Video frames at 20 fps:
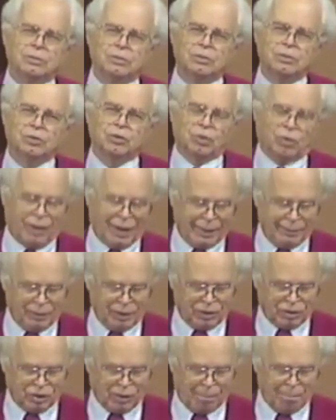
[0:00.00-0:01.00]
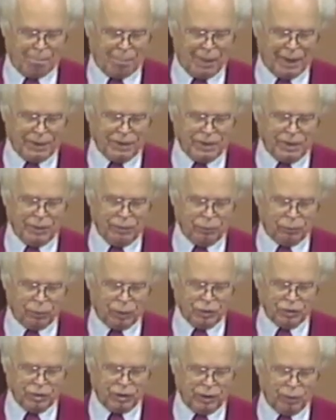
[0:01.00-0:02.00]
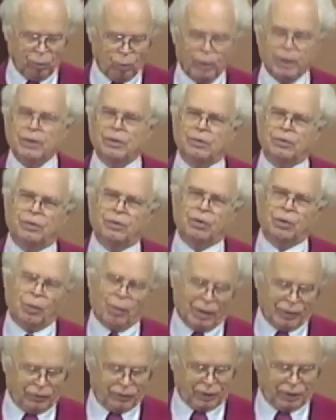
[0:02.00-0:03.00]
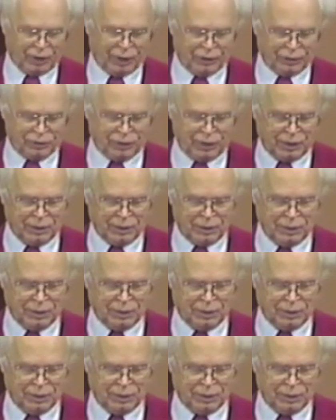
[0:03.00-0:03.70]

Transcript: Described it as a mighty rushing wind throughout the country.